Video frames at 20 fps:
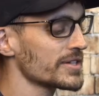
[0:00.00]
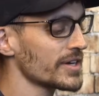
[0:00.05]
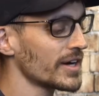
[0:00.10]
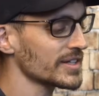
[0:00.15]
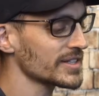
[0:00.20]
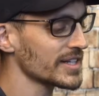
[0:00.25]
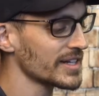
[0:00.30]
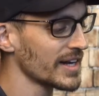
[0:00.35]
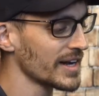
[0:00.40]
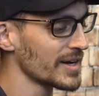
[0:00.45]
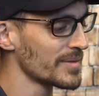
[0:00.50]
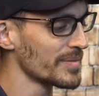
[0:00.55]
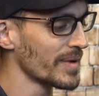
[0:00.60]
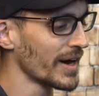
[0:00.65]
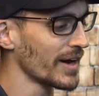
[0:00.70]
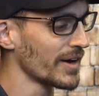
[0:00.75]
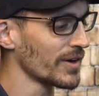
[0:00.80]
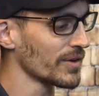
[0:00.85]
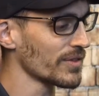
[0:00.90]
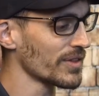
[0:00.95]
talk today
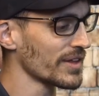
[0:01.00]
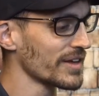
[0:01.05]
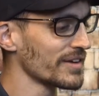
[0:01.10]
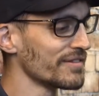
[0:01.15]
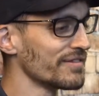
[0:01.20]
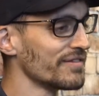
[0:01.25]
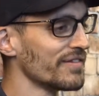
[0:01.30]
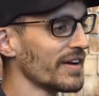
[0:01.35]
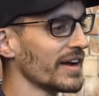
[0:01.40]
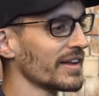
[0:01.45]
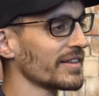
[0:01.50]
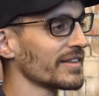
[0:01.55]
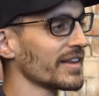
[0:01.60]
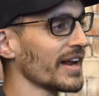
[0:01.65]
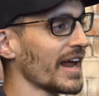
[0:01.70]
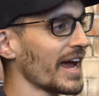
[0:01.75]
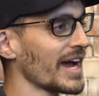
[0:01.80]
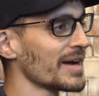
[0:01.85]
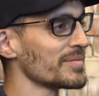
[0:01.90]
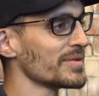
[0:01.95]
about the event that
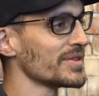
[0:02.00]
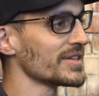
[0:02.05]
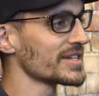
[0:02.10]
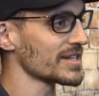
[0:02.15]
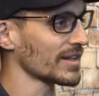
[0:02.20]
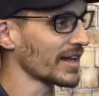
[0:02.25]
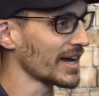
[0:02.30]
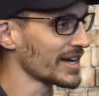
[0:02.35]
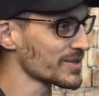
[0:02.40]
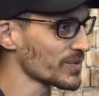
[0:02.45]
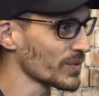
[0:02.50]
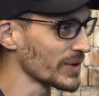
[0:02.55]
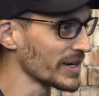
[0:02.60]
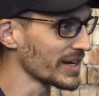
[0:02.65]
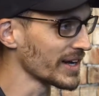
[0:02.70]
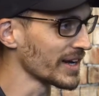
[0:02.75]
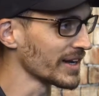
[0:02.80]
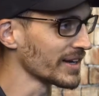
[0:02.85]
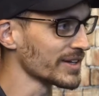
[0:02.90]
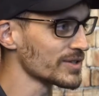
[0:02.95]
happened this last
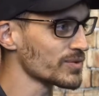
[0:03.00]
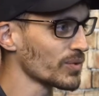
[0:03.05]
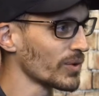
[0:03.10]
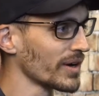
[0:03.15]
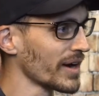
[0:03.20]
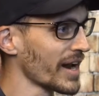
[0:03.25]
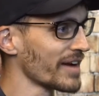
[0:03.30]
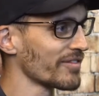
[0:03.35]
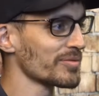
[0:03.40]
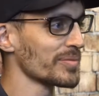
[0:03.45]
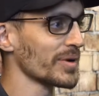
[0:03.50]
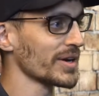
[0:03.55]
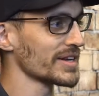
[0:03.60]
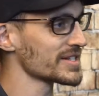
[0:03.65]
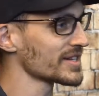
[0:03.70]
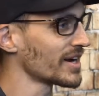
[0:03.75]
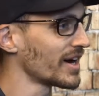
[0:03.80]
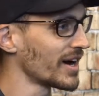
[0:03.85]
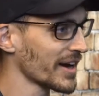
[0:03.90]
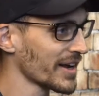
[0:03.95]
weekend. It's what everybody's
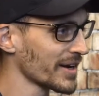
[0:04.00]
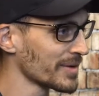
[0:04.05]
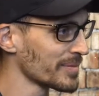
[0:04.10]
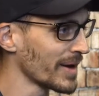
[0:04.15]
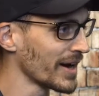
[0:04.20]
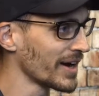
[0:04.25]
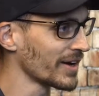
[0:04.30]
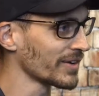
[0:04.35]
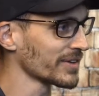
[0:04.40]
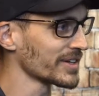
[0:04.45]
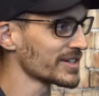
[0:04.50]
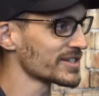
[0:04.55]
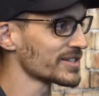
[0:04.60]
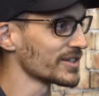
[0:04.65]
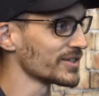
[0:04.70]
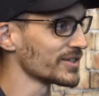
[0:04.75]
talking about. It's the